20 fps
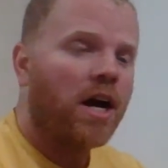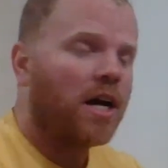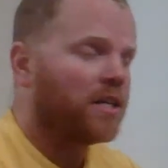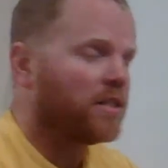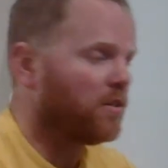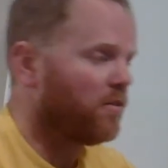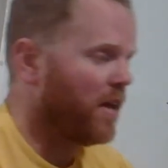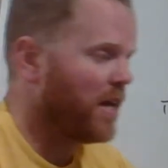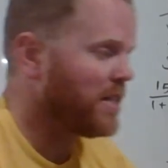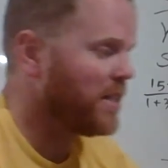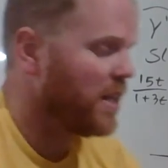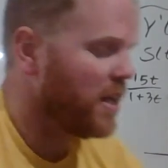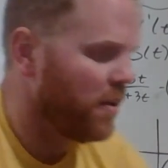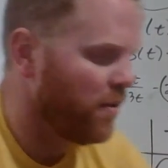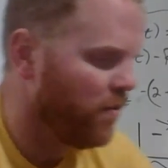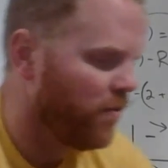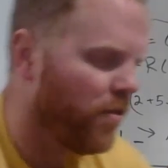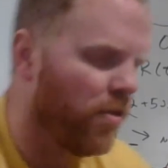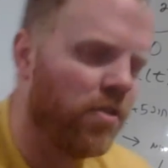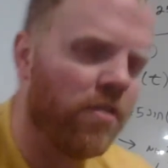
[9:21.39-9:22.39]
So that's it
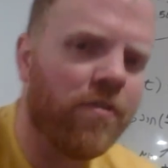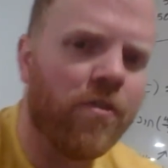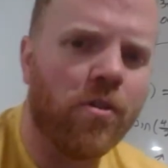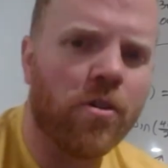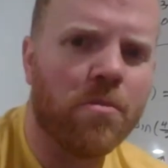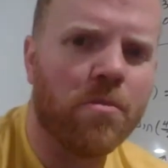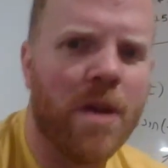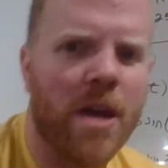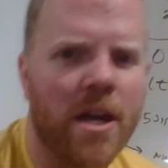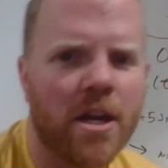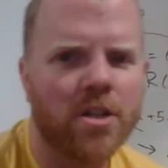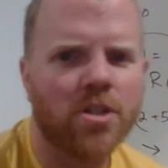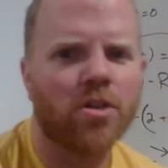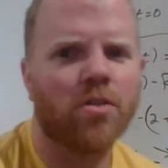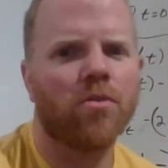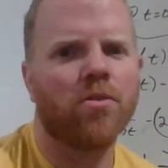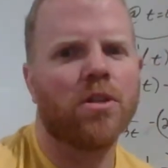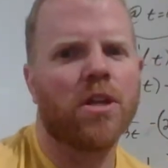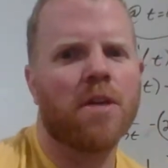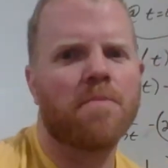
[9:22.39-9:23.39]
for the 4th page,
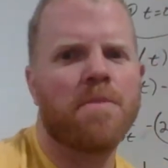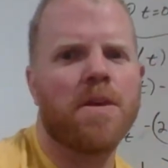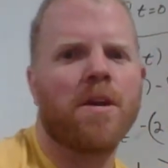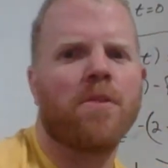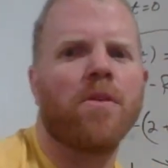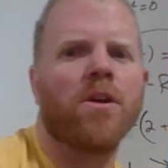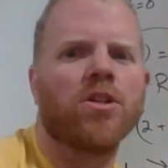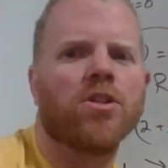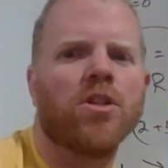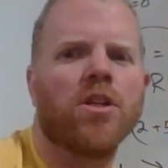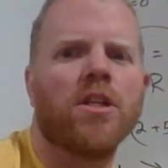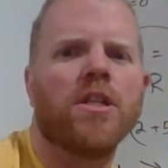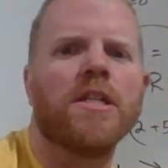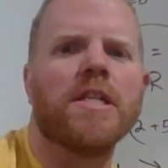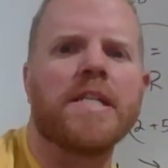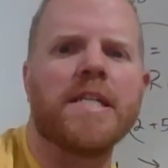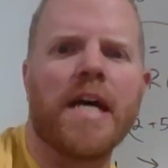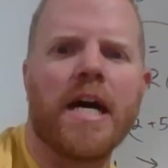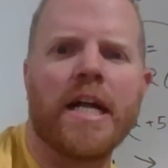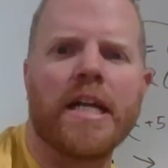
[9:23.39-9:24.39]
old AP question,
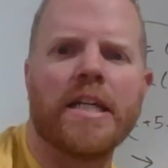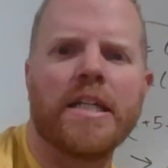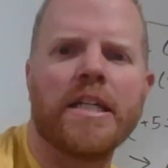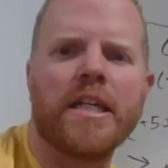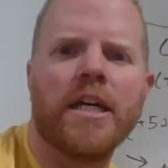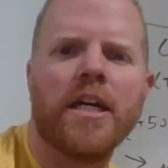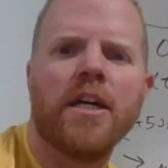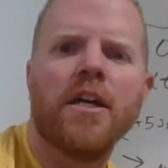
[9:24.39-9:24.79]
done.